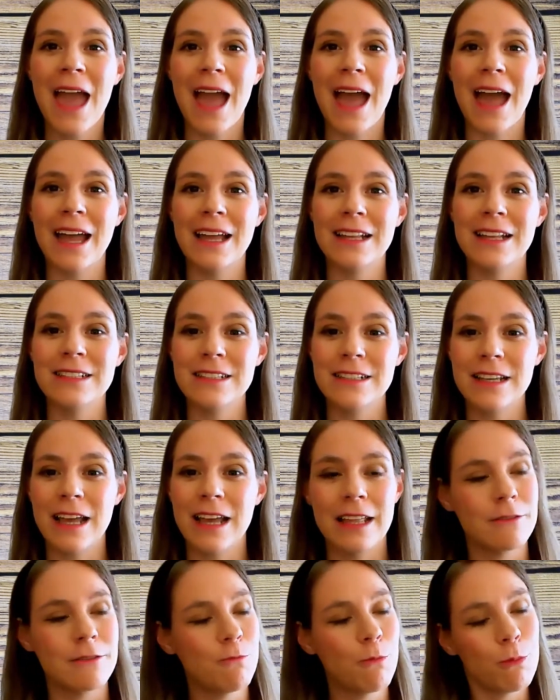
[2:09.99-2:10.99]
and
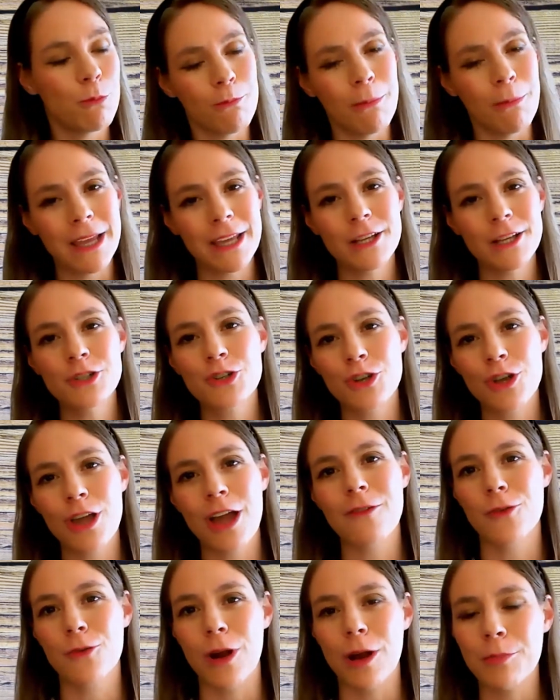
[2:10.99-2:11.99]
making sure you
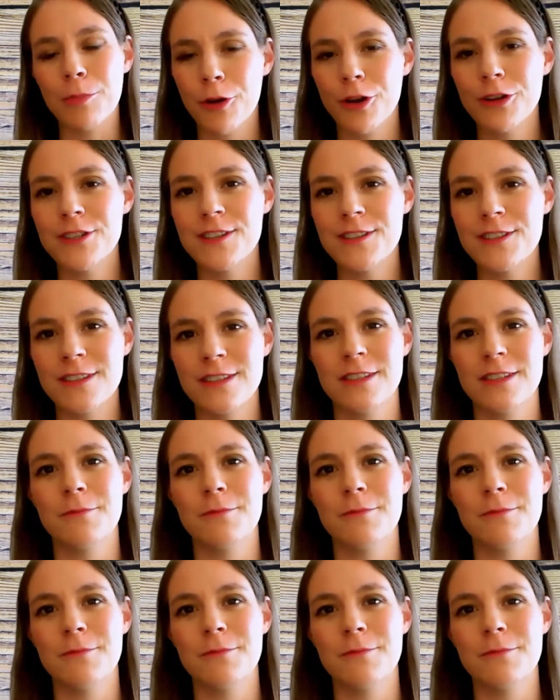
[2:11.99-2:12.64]
have the right processes